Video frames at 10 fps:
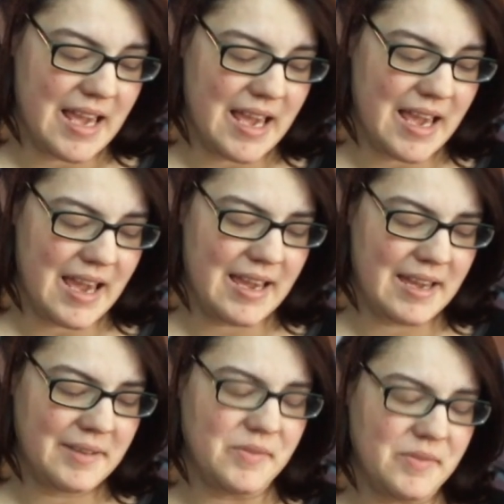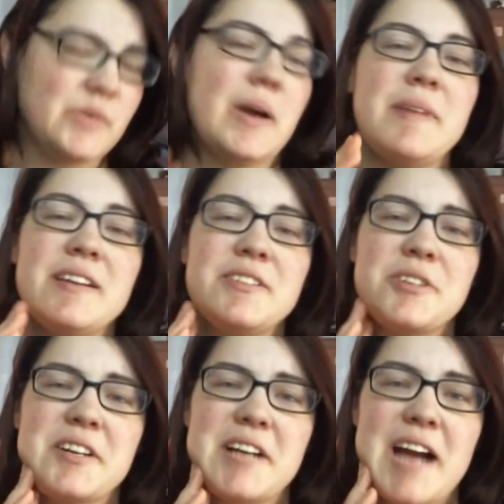a, so I'm not
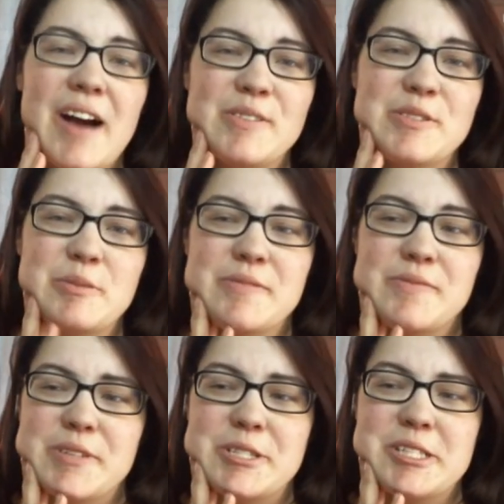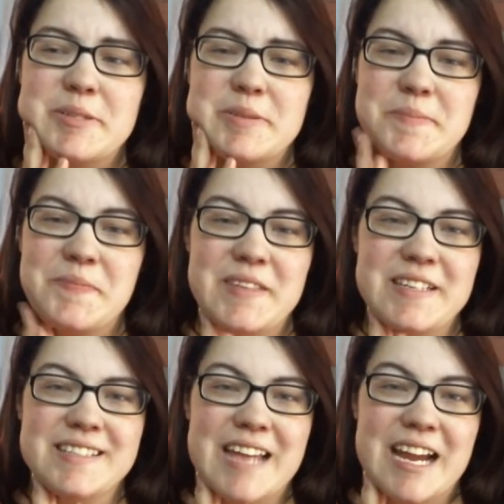sure how to refer to
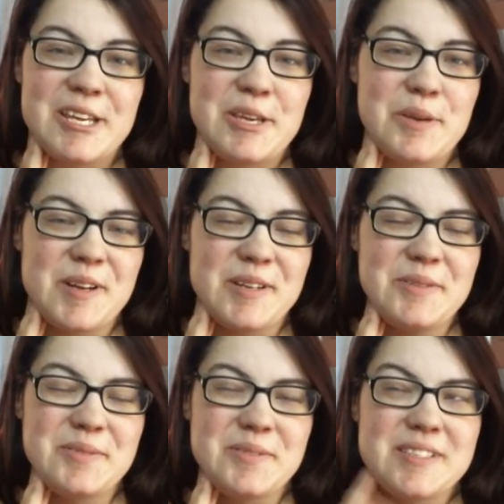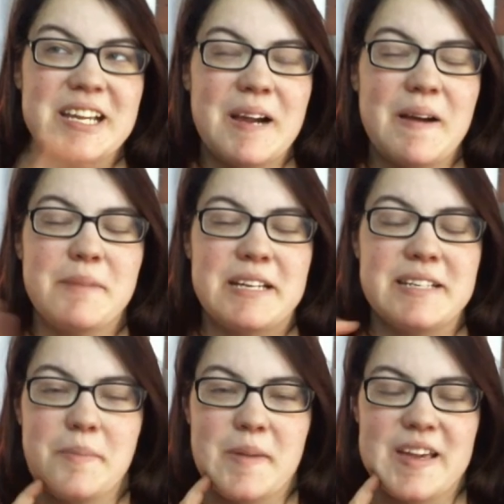this tiny human who's coming
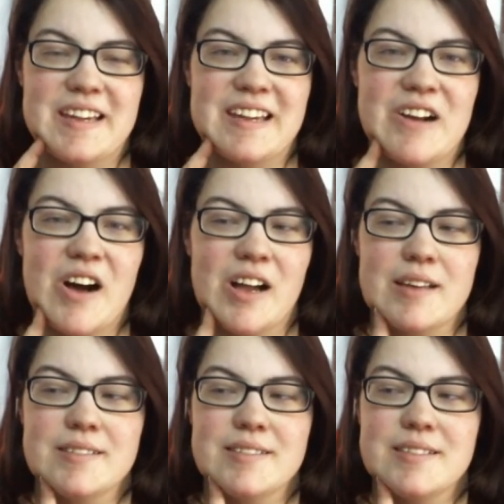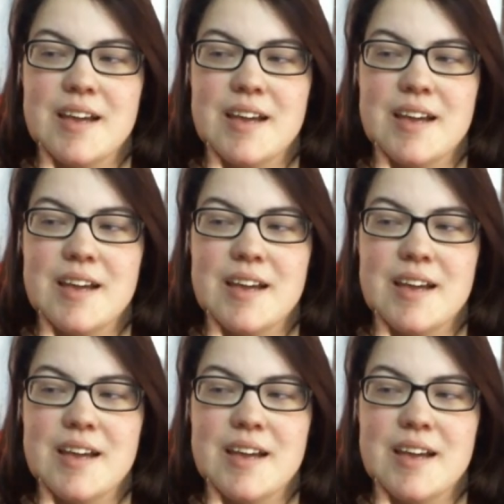into being in August.